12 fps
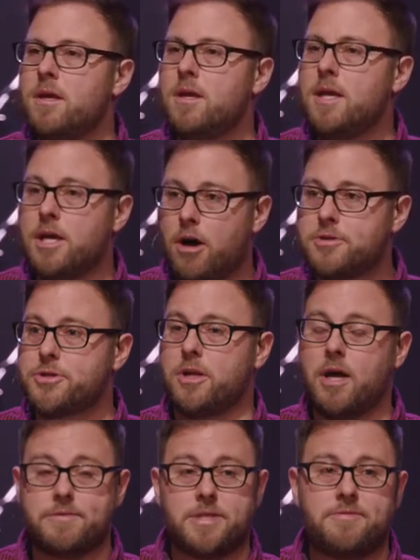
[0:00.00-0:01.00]
He also
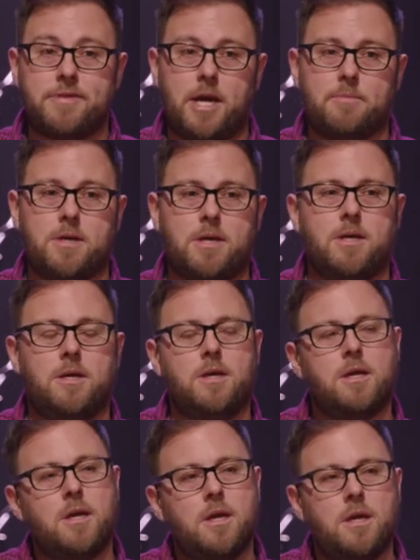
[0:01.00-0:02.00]
loves his family.
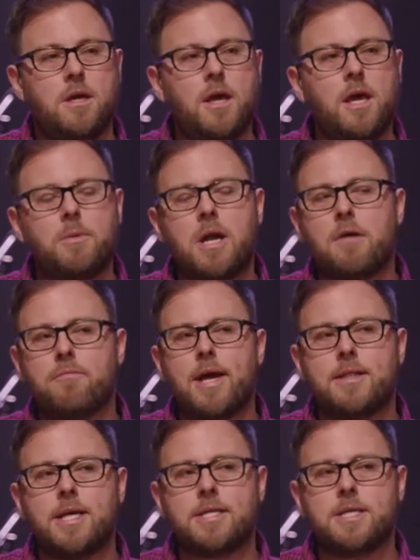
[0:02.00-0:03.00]
And when I
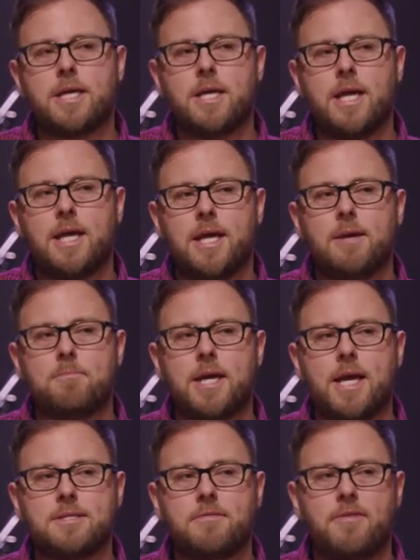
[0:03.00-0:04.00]
read this, it, it hit me
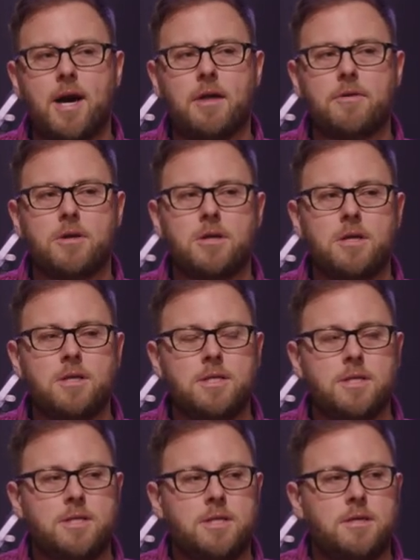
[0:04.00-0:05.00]
as a father.
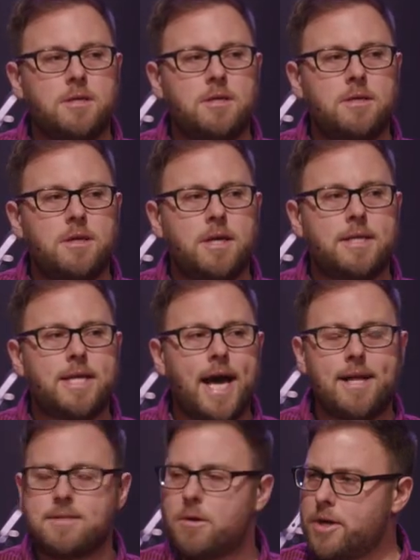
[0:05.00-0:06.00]
And,
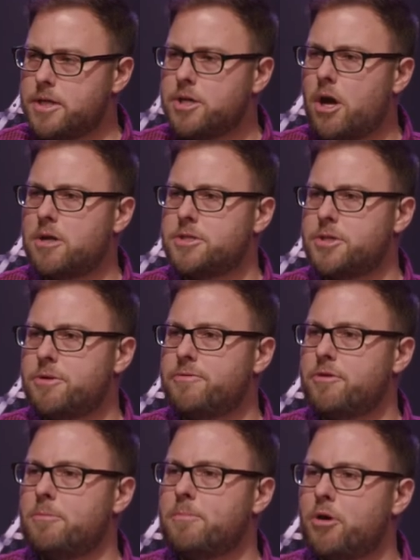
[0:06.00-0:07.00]
dads, I want to talk to you
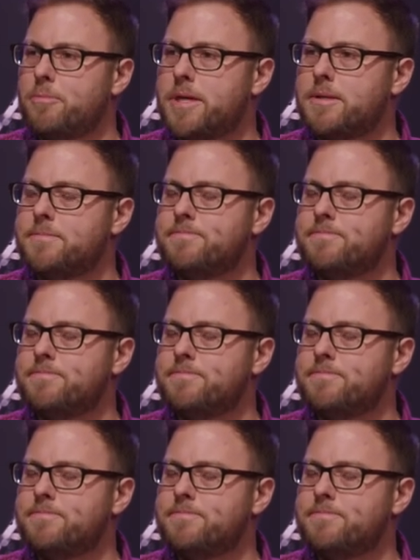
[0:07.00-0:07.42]
for a moment.